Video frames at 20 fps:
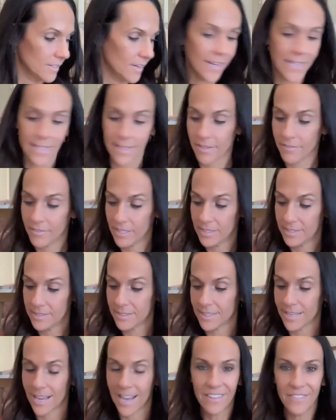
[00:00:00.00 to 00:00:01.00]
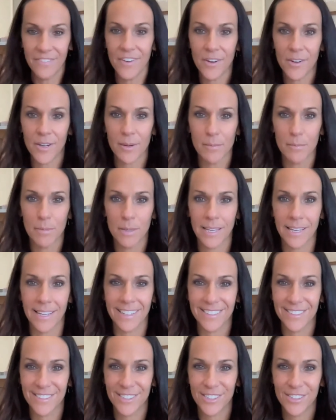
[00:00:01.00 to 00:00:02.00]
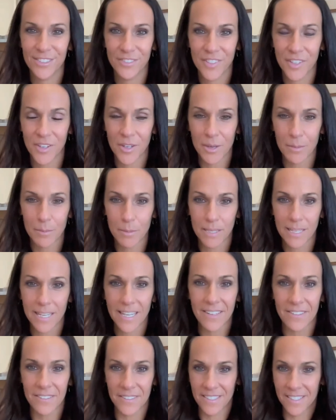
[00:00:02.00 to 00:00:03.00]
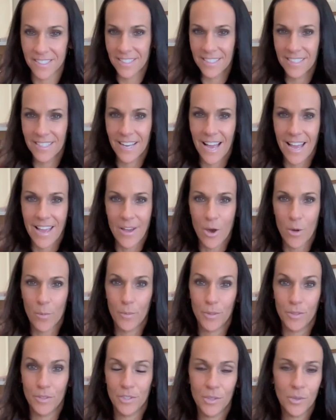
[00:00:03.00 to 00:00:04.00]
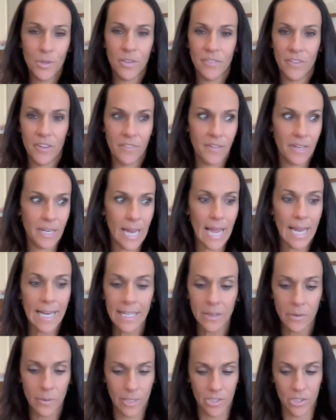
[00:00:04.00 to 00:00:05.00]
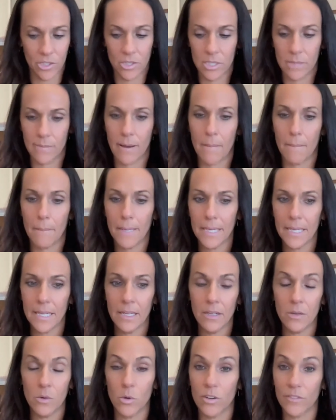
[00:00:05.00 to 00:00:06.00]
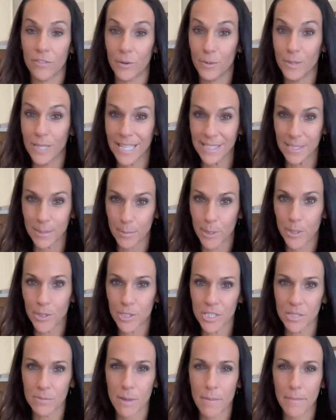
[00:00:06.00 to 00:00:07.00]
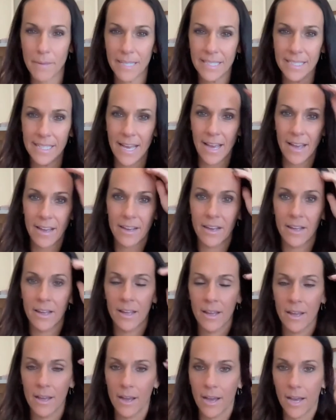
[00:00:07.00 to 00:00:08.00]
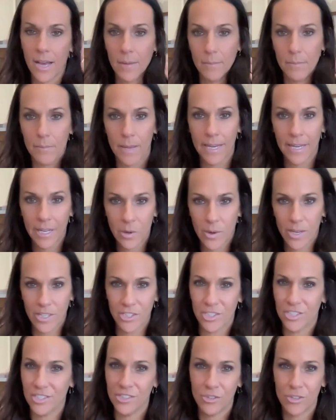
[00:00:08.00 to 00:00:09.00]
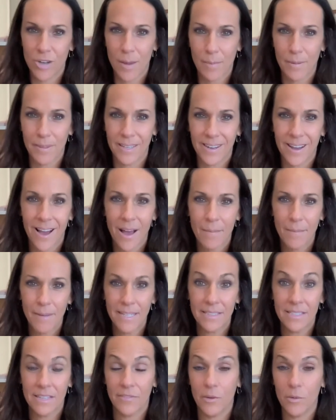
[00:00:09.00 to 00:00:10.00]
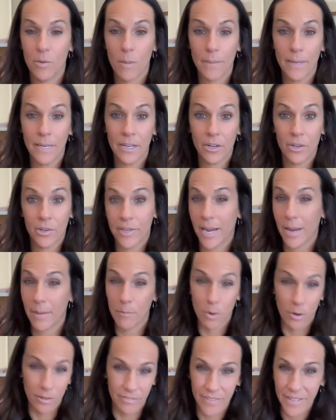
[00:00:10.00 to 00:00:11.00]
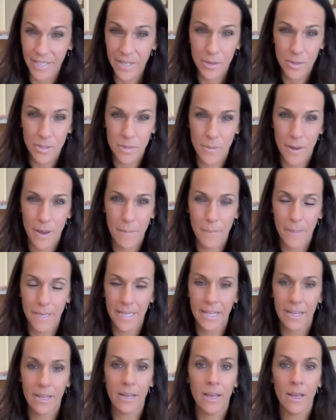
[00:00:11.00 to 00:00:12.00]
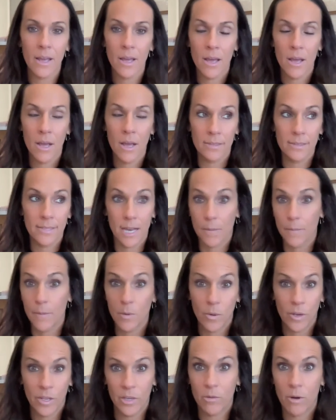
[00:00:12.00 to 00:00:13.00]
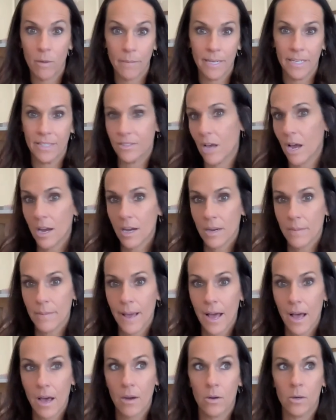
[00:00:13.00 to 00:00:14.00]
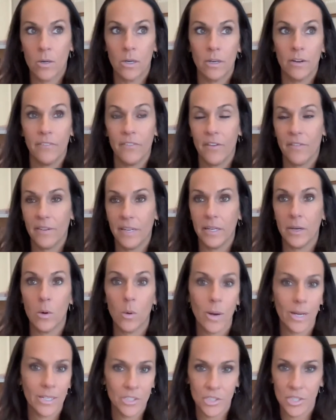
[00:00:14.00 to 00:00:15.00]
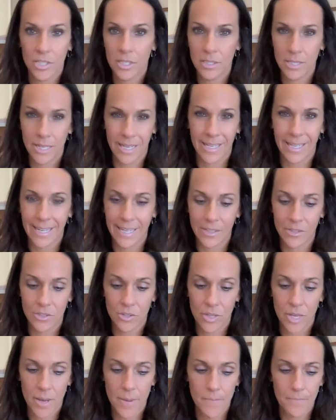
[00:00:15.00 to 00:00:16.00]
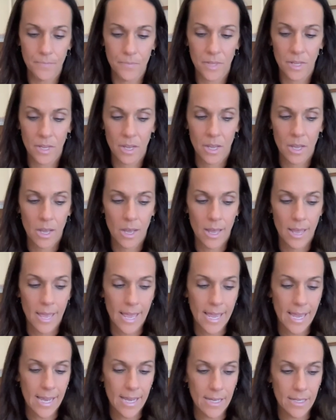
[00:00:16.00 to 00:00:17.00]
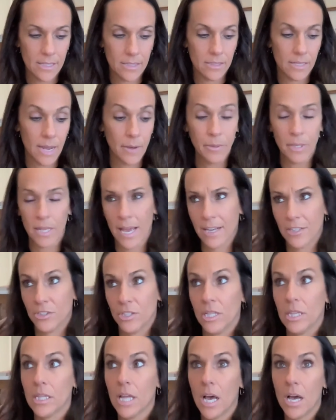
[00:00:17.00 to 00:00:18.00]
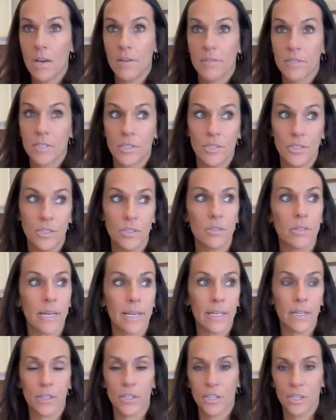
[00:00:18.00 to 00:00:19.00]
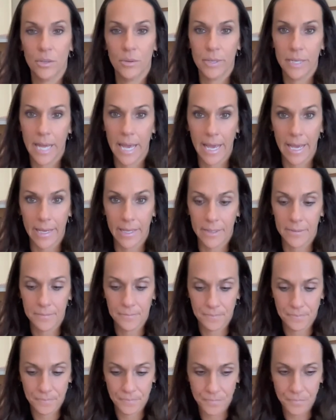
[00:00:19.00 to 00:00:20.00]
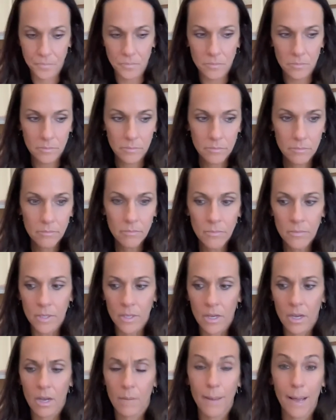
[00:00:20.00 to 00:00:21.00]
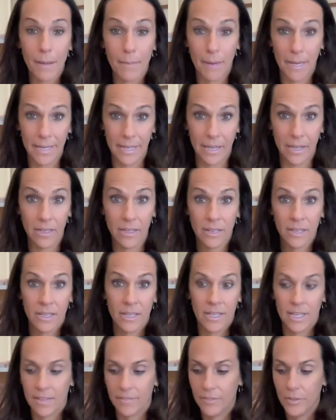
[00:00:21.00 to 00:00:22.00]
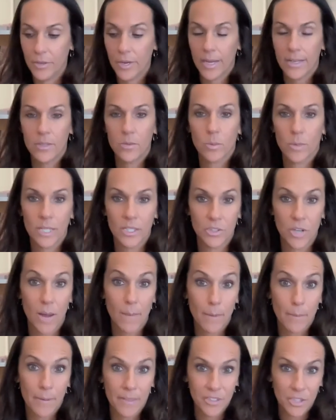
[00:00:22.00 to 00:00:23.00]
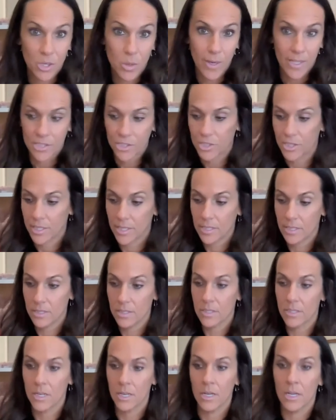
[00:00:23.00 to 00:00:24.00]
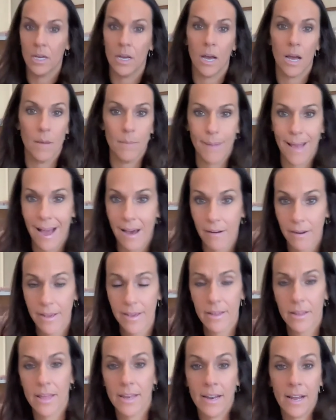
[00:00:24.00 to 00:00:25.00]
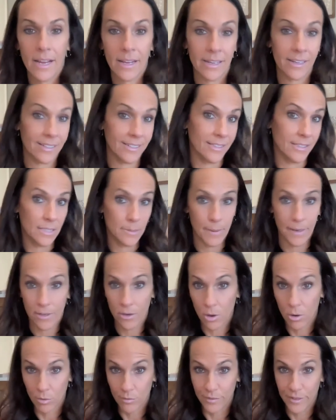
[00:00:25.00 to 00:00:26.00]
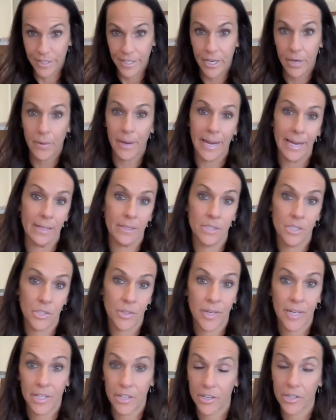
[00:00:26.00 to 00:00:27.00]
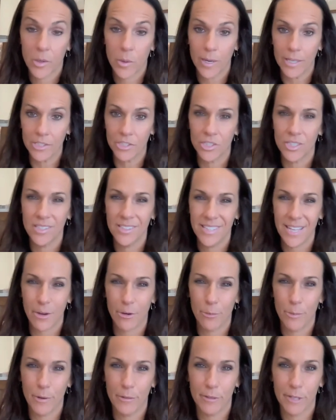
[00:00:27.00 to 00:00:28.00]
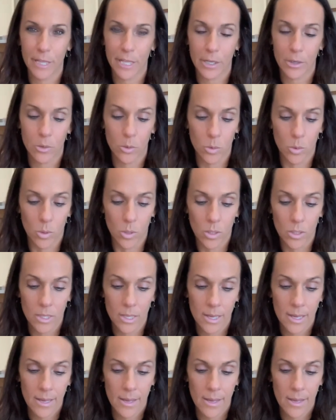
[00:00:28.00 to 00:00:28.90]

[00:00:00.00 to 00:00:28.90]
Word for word: All right, lovies, I feel complete. Do you feel complete? I hope you do. If you have any questions about money or if you would like to purchase my money deck, um, any questions, drop in the comments. If you want me to create more videos about money, tell me what you want me to talk about, or if you have any questions, I can answer them. And I would actually love to do like a Q&A about money. If you guys want to drop a bunch of questions about it and I can spend a whole video answering your questions, that would be really cool.